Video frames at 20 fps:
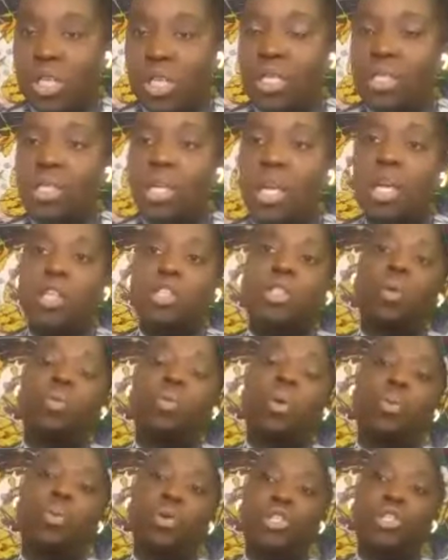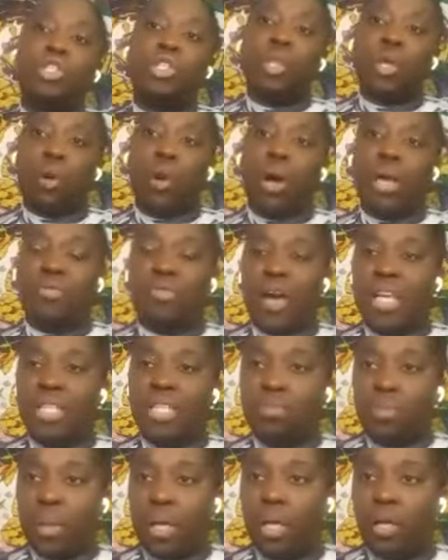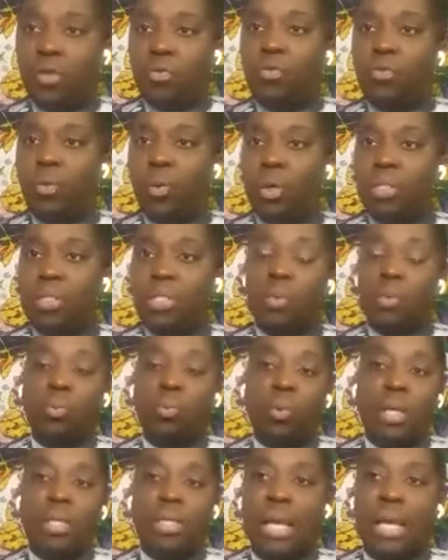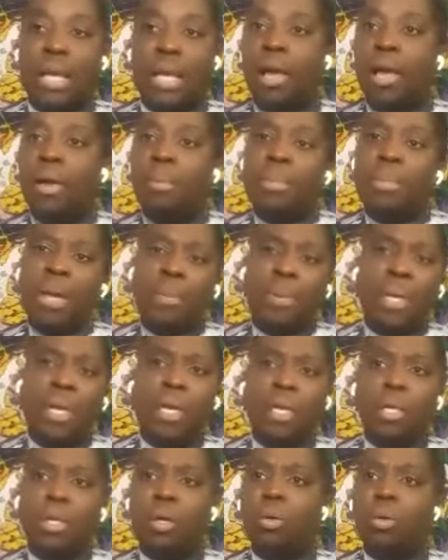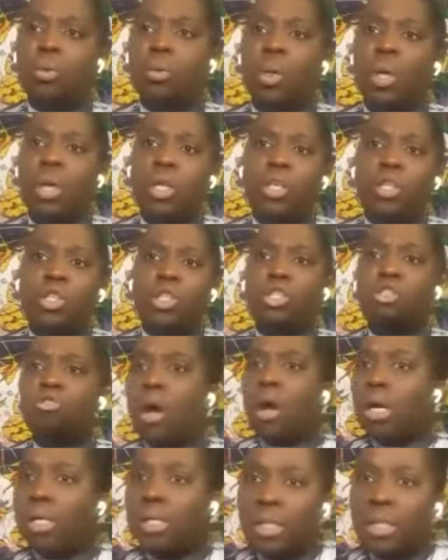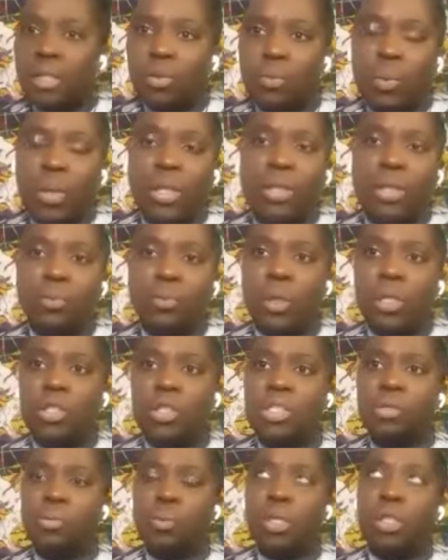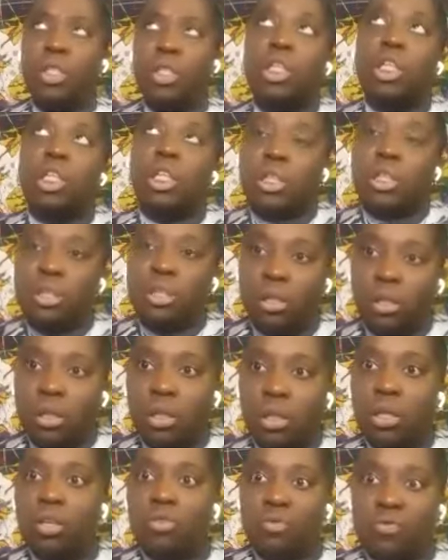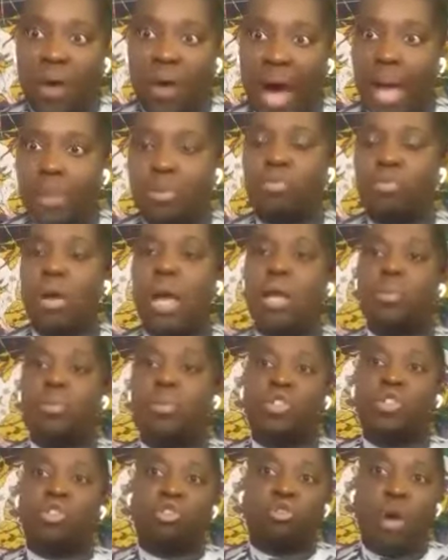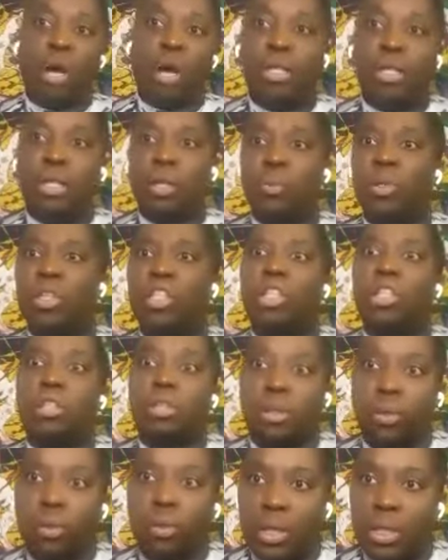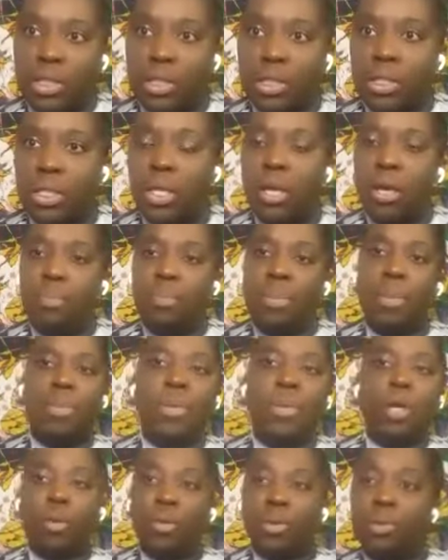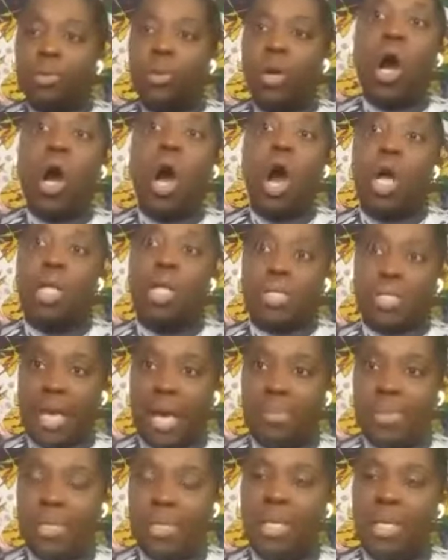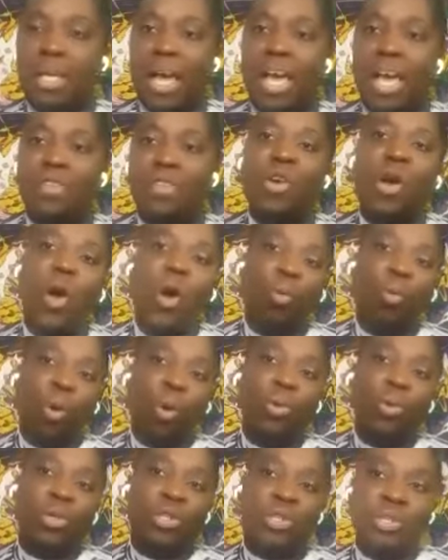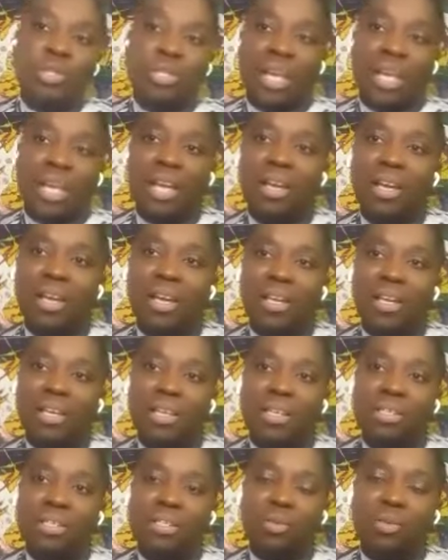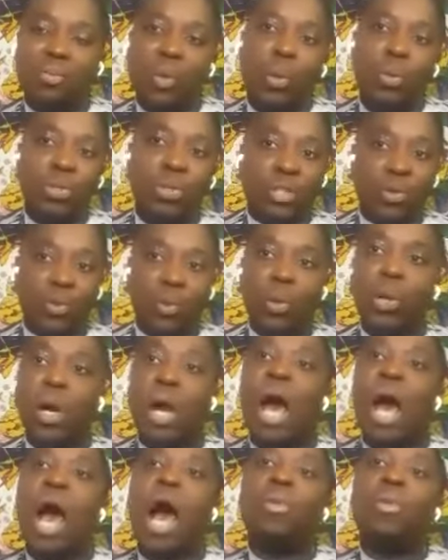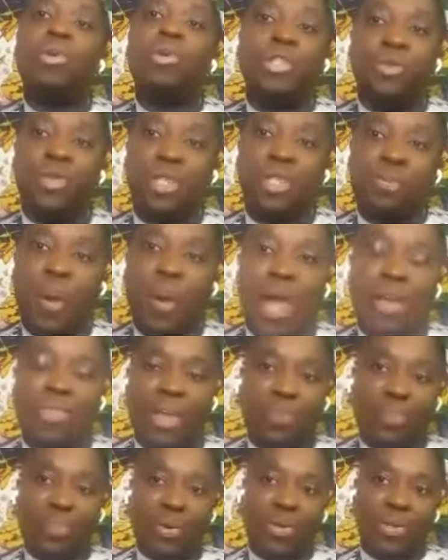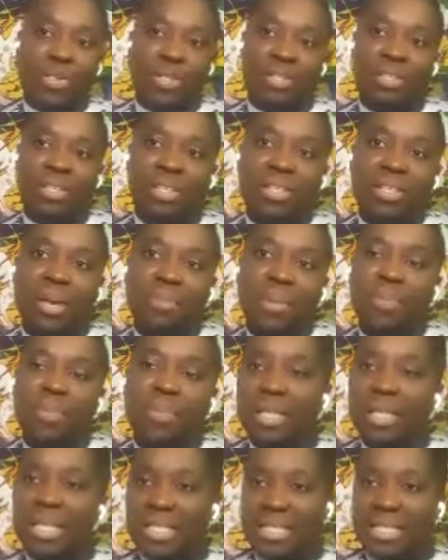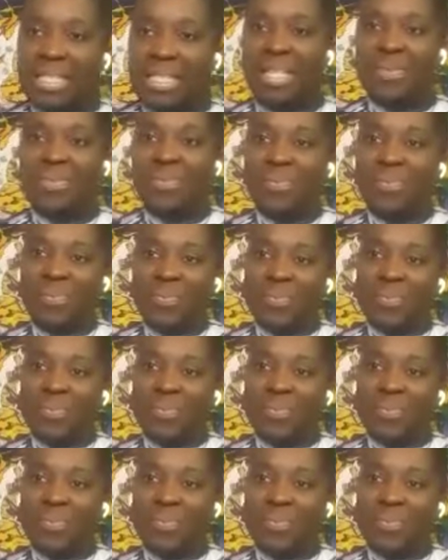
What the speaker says: us. So what would your advice be for someone that maybe, struggling with good vibes, right? Struggling with good thoughts, maybe going hard time in their life. What would you say is how would you inspire that person that may be listening?